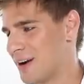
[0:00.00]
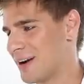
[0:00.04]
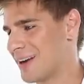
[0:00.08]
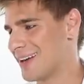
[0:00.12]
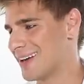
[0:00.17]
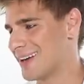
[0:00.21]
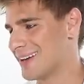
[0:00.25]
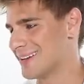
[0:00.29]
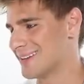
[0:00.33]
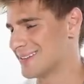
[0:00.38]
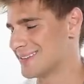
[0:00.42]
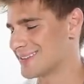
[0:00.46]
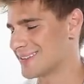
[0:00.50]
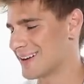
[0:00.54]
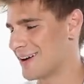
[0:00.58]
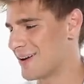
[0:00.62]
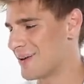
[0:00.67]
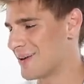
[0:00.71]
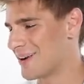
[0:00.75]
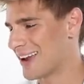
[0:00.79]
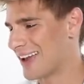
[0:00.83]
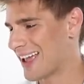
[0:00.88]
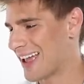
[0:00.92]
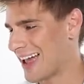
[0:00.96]
it is.
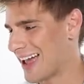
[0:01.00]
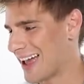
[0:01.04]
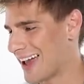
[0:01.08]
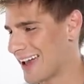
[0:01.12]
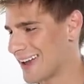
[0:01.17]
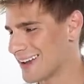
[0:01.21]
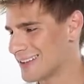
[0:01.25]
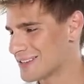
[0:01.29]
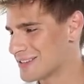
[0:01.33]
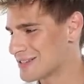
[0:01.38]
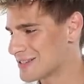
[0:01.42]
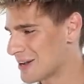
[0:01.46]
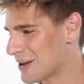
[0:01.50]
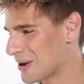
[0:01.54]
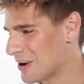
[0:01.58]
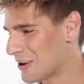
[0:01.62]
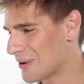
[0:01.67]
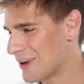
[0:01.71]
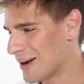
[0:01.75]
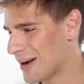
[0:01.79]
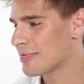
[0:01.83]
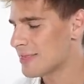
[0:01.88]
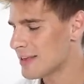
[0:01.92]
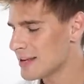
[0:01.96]
Okay,
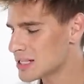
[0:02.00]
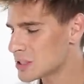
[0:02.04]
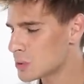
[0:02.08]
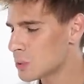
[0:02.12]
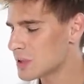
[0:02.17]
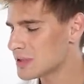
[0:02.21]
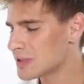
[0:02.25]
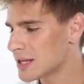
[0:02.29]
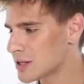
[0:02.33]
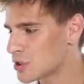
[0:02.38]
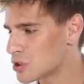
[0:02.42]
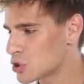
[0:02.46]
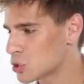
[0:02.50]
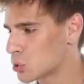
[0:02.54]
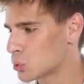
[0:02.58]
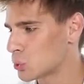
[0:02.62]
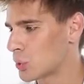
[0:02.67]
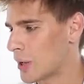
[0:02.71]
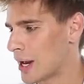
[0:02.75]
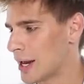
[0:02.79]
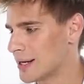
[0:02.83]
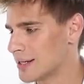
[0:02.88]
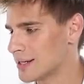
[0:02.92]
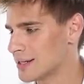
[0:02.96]
so this was a
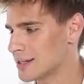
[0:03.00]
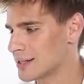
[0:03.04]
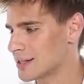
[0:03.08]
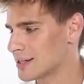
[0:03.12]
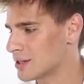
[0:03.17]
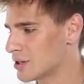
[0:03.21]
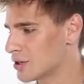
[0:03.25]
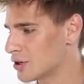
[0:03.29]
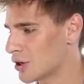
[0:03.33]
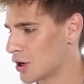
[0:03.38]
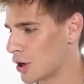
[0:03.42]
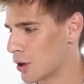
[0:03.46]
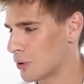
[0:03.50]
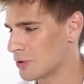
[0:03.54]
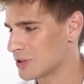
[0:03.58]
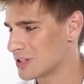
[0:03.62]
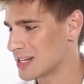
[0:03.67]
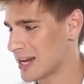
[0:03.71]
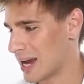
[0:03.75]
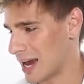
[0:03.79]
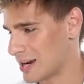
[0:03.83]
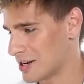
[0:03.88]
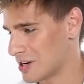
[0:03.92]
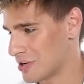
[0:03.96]
trend, you know,
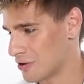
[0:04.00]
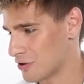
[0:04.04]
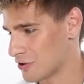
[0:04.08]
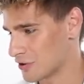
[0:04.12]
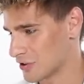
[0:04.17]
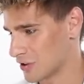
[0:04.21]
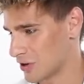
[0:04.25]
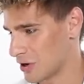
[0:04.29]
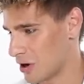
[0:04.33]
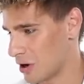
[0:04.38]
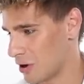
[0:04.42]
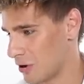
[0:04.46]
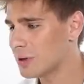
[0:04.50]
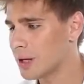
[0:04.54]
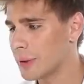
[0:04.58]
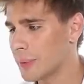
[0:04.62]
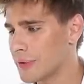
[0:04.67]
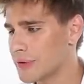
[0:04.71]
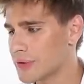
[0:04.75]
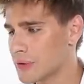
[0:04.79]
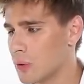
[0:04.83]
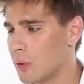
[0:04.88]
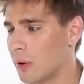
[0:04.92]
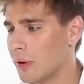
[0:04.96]
10 years ago. It
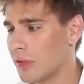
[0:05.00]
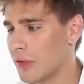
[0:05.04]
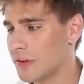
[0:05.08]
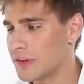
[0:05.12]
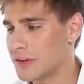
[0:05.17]
was cool at the